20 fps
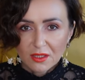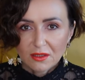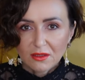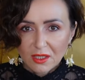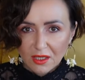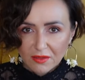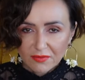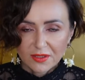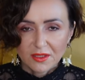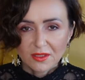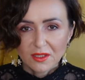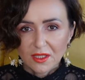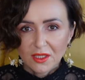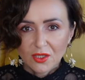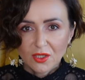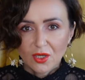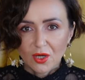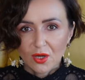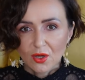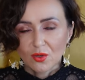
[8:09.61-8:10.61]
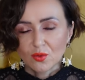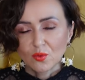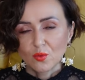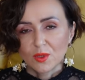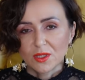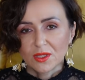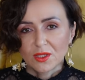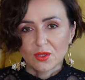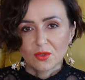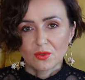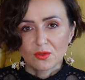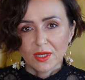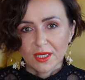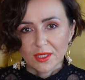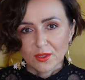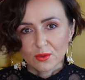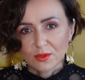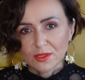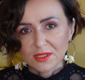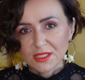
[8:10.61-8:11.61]
definitely go with your
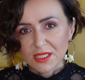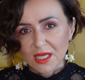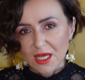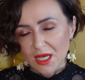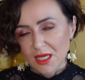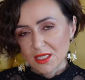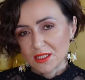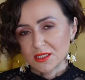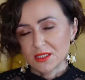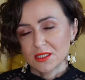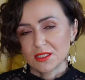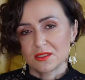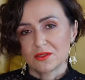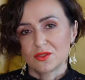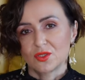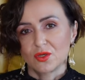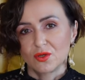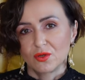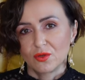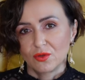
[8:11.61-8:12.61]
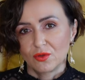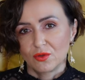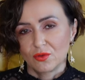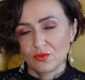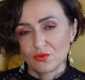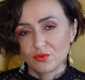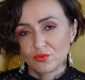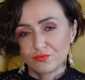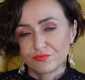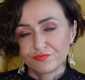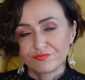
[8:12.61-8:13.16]
regular size. So